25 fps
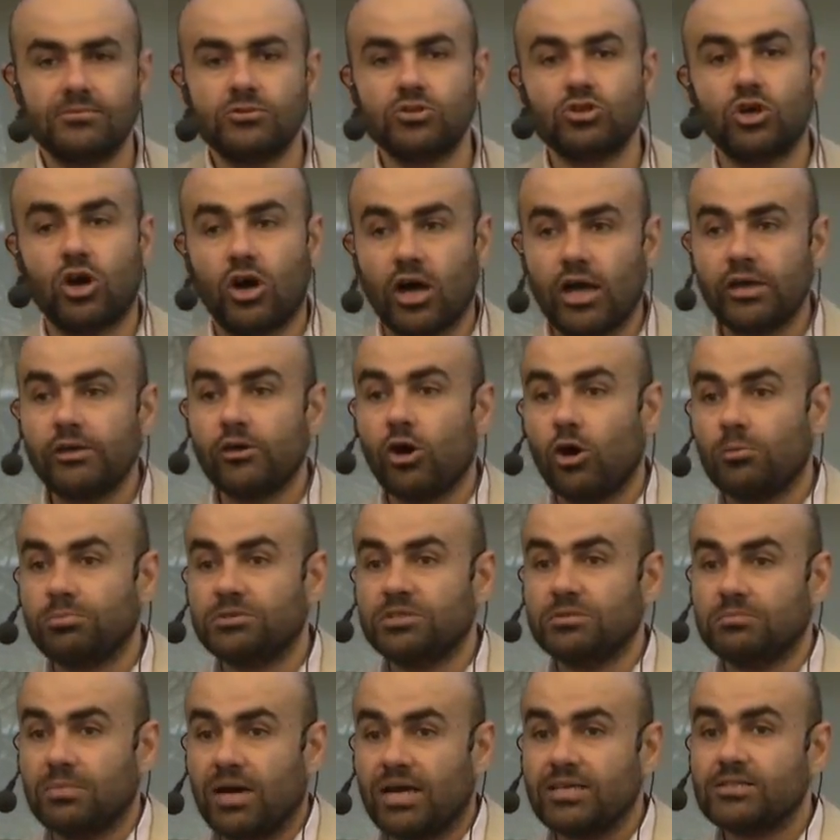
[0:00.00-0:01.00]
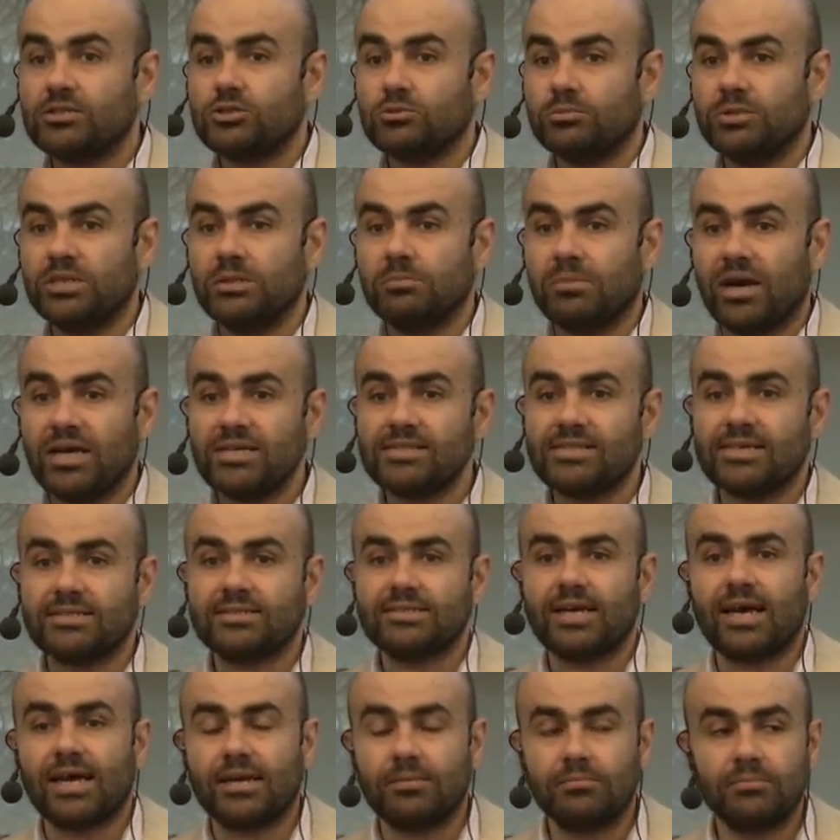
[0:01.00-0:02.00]
So I optimize to minimize the
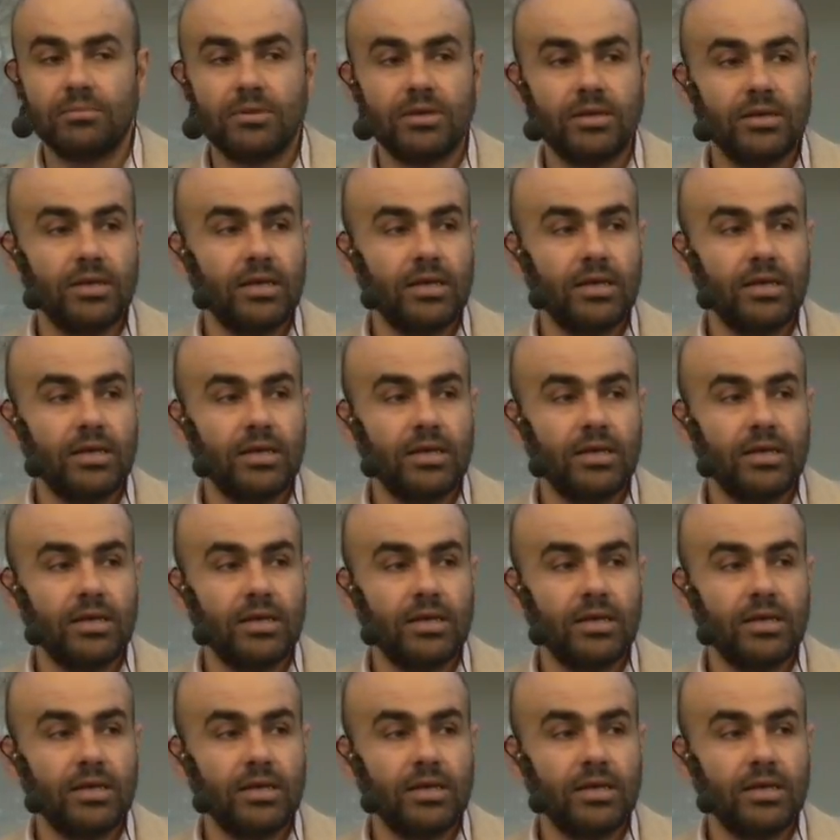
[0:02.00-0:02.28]
time.